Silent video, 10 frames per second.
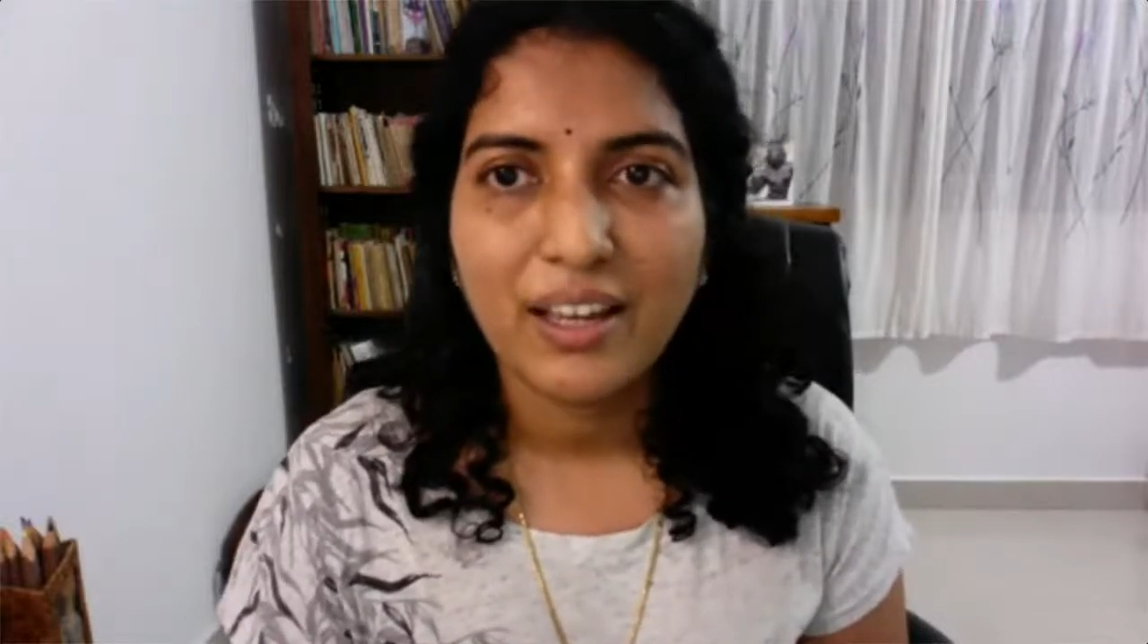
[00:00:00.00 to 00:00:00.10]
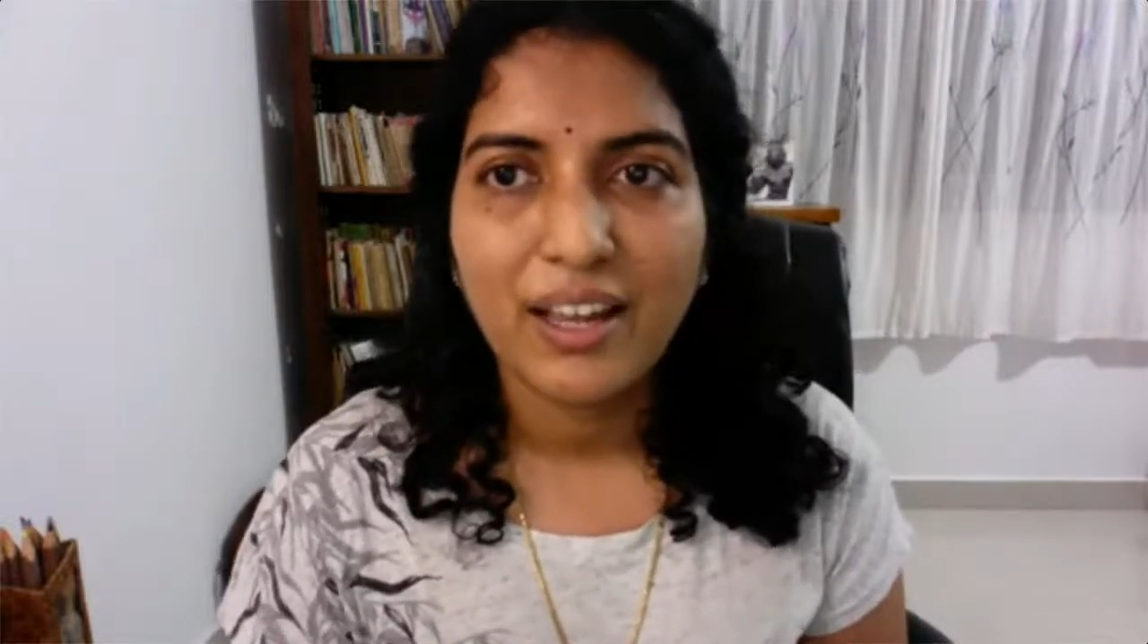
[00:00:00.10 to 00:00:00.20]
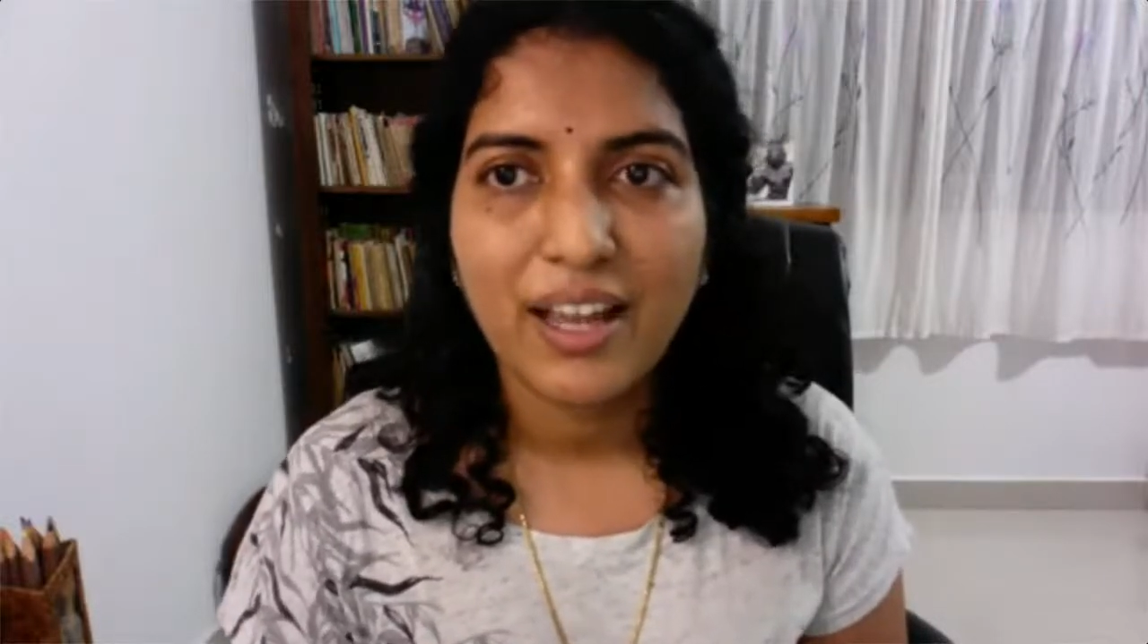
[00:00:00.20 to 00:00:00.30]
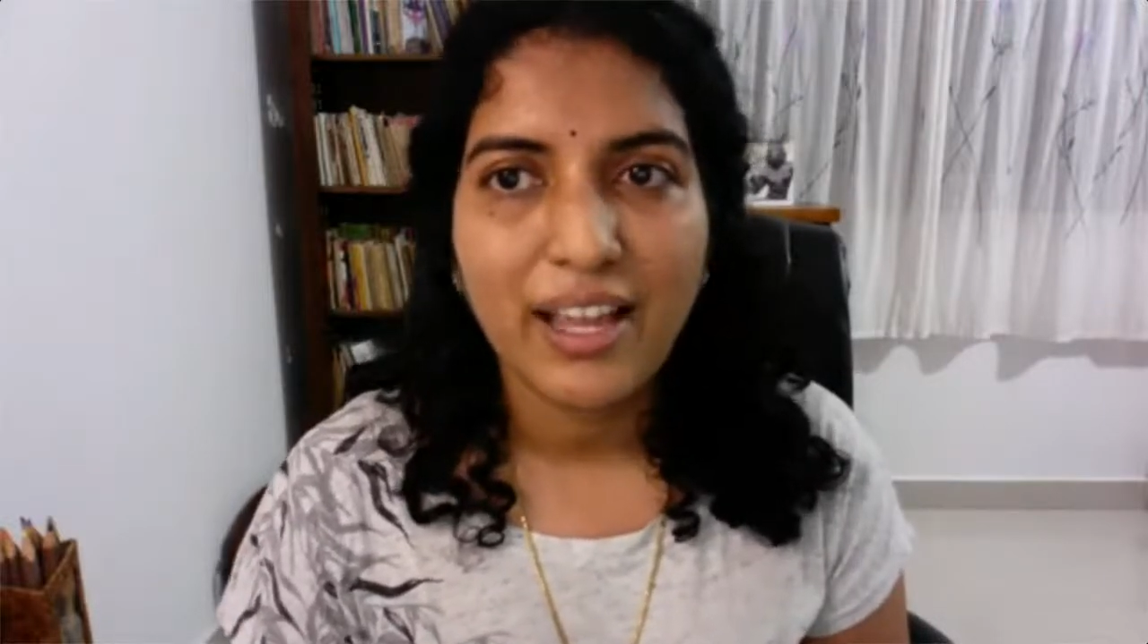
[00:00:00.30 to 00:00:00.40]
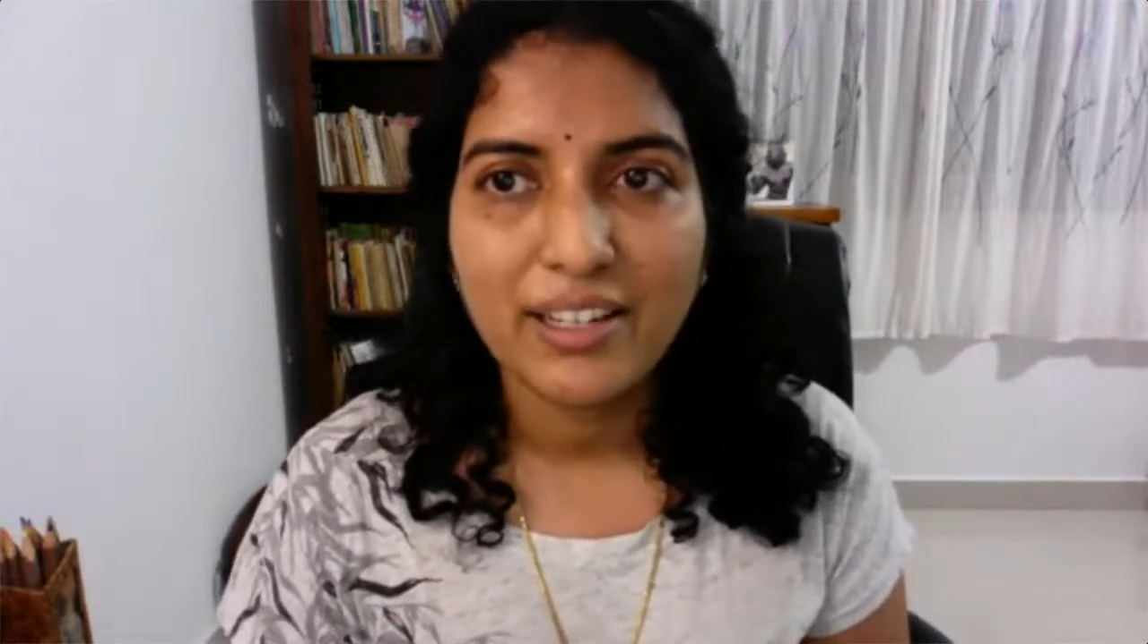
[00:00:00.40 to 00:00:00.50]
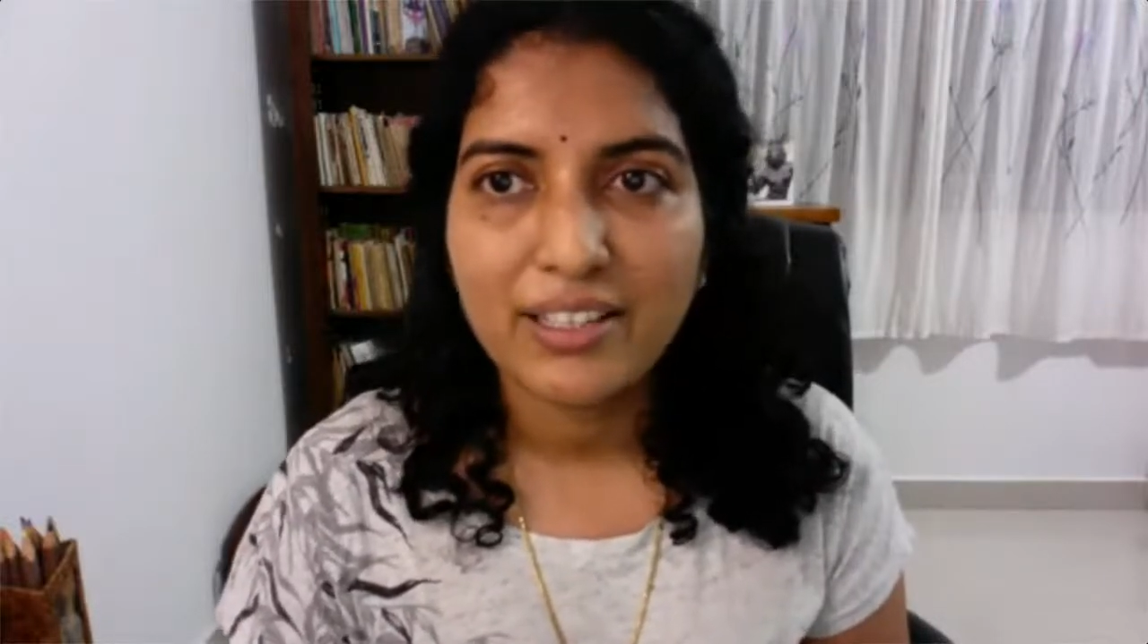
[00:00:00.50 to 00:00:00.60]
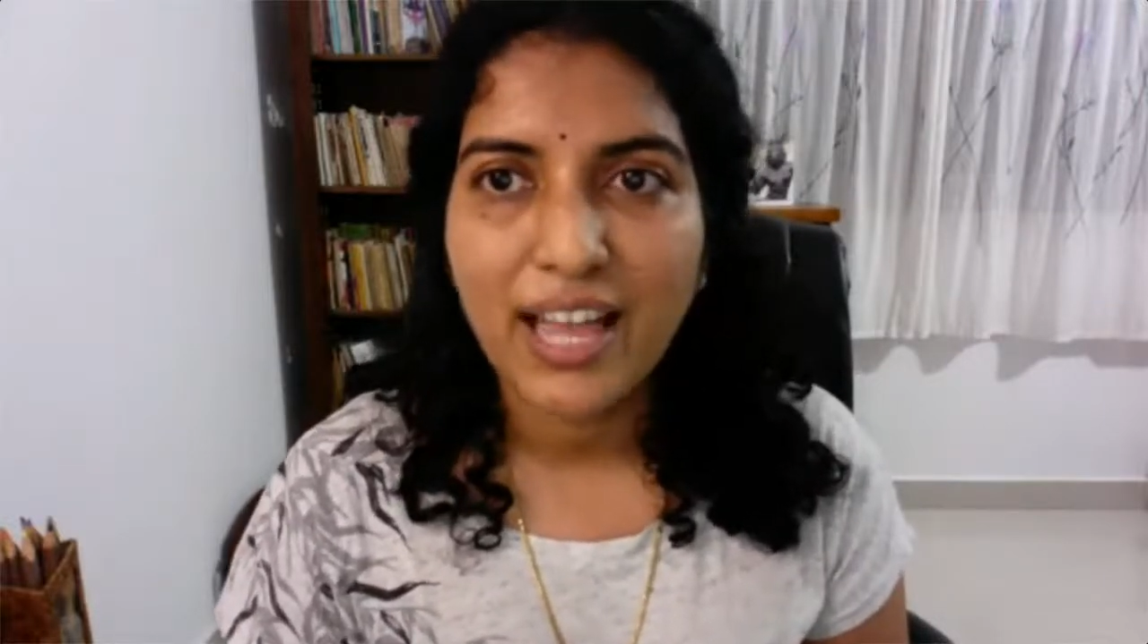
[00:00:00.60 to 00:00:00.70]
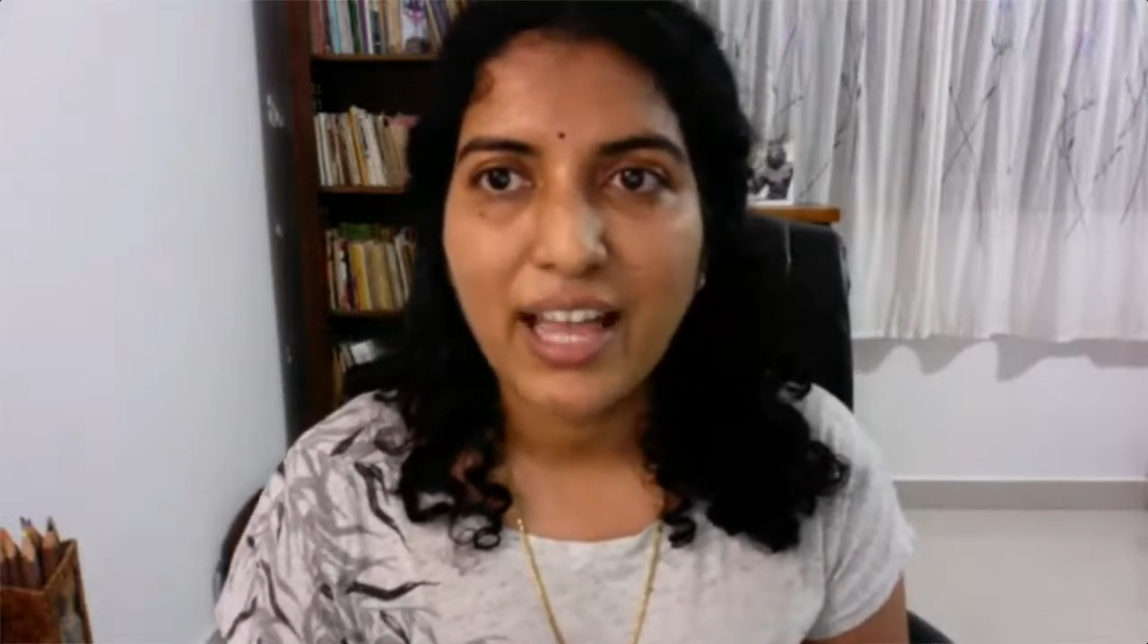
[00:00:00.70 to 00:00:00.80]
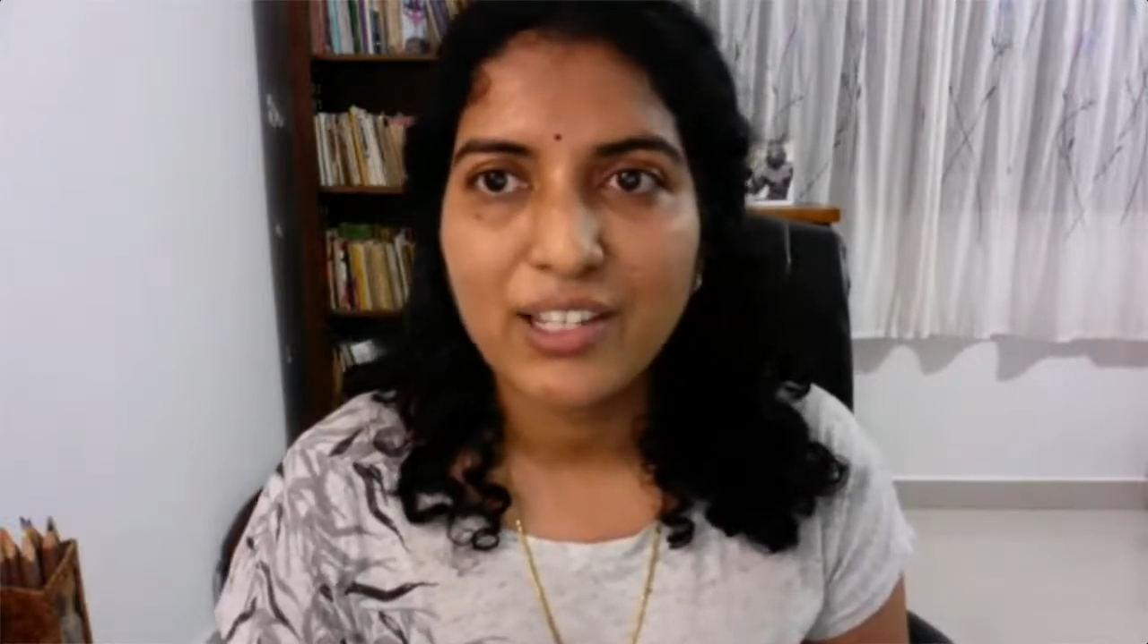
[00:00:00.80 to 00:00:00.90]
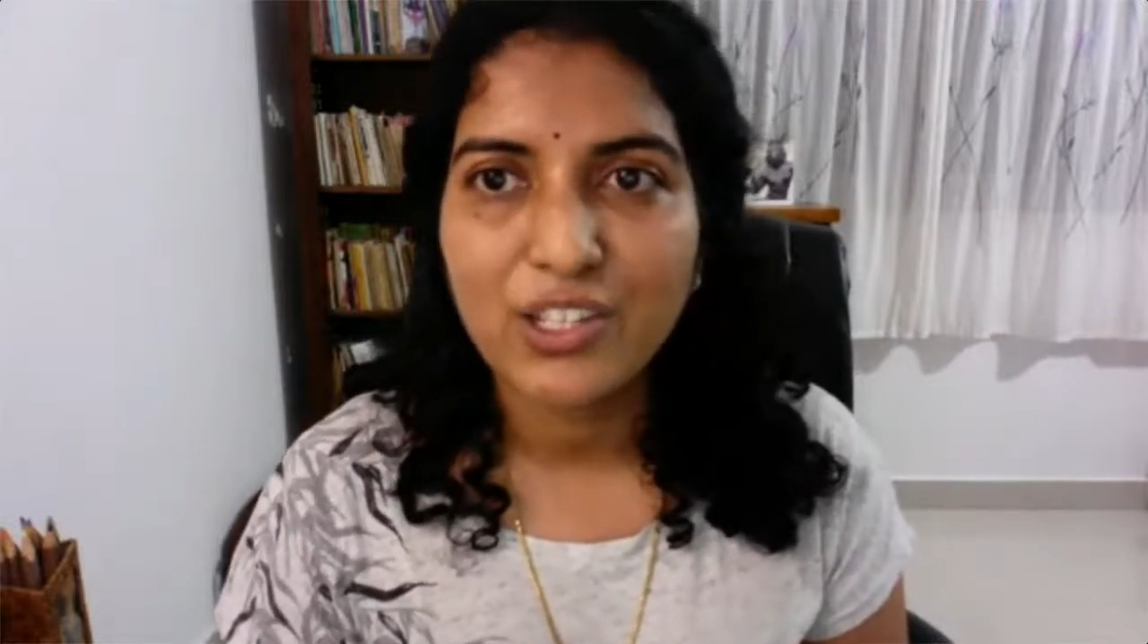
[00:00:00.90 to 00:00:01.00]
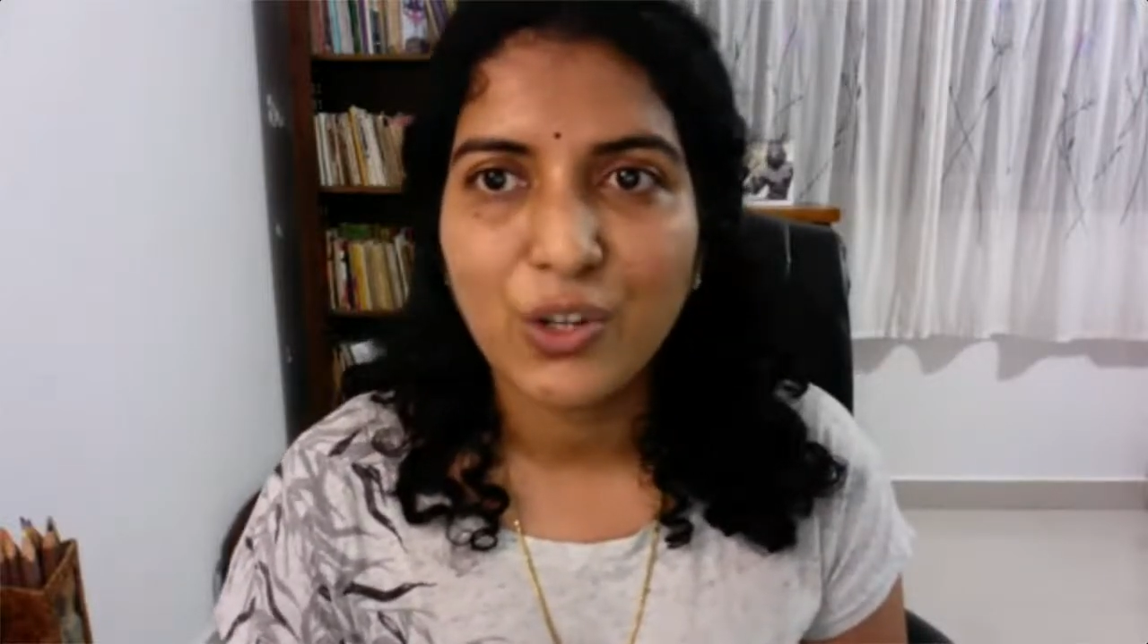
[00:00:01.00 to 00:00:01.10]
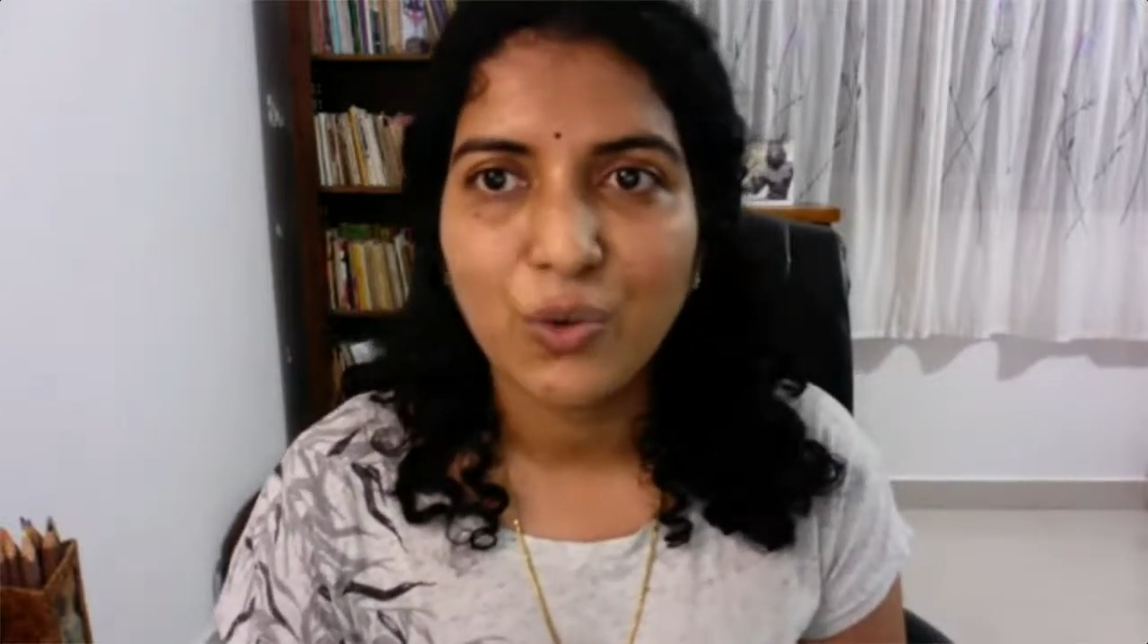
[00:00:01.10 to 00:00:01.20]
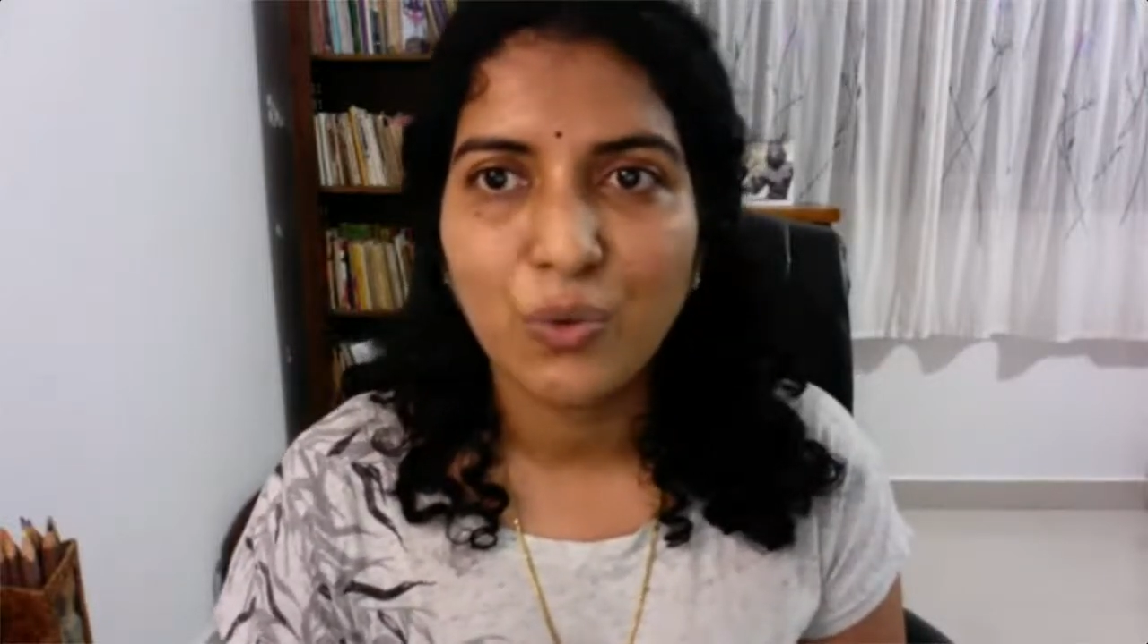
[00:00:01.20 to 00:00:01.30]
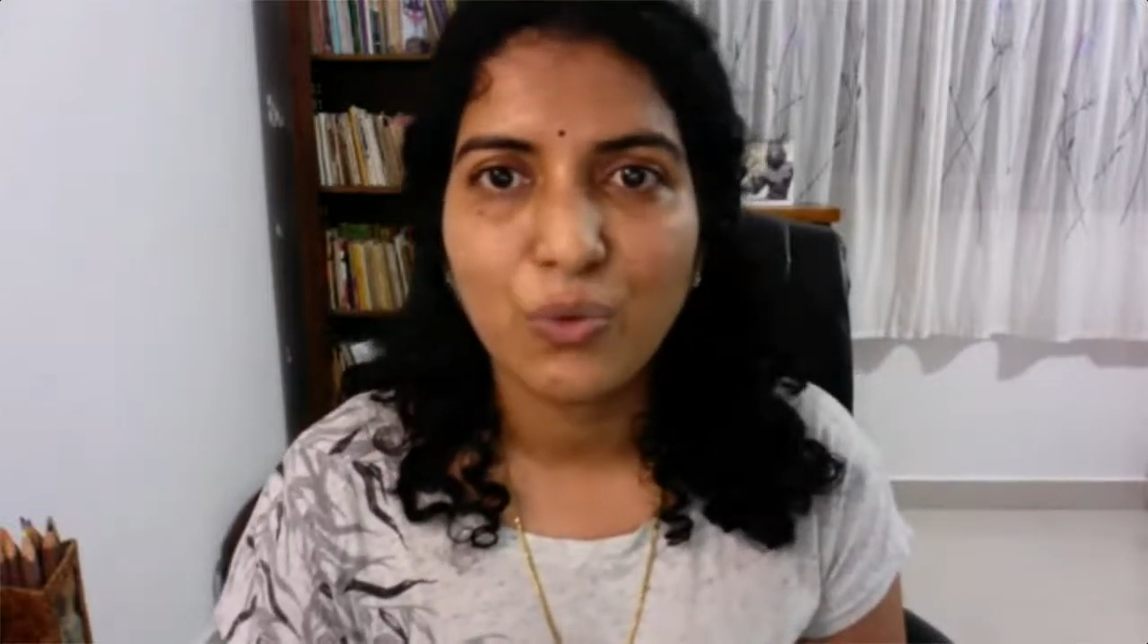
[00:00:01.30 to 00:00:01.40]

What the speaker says: And so